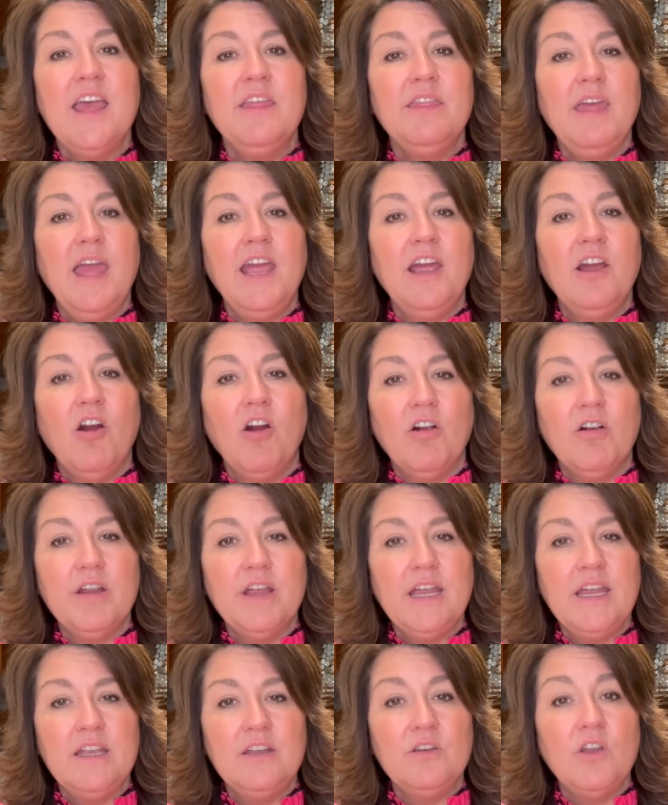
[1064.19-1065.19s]
They are
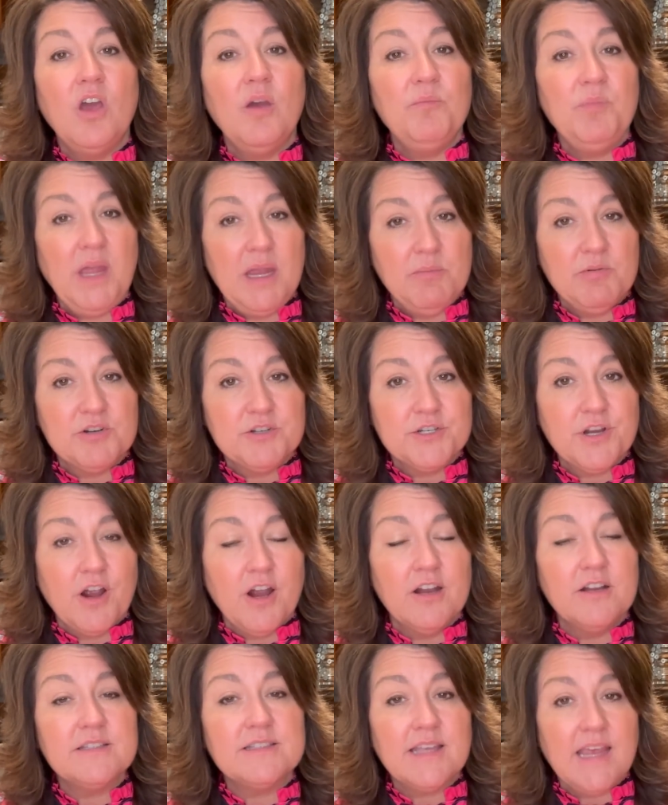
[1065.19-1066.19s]
in paper
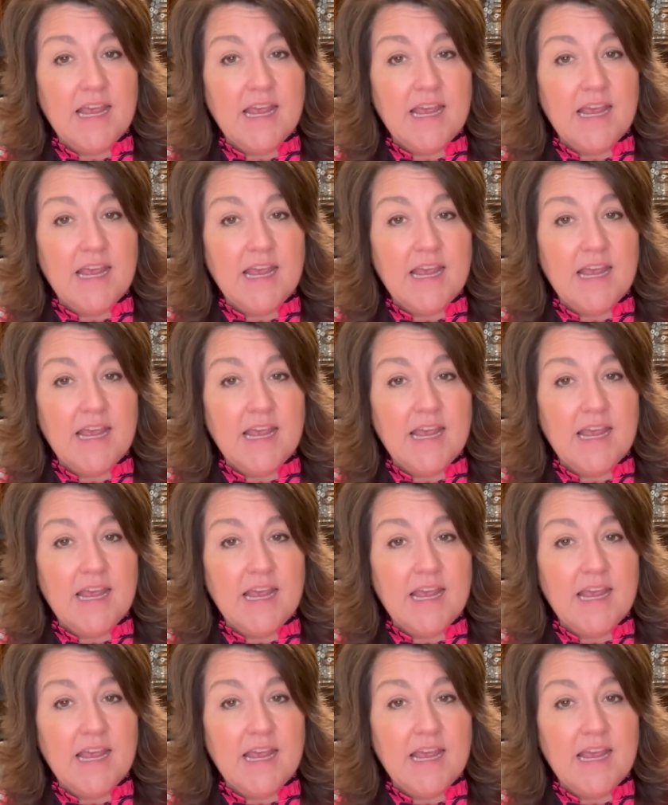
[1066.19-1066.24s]
charts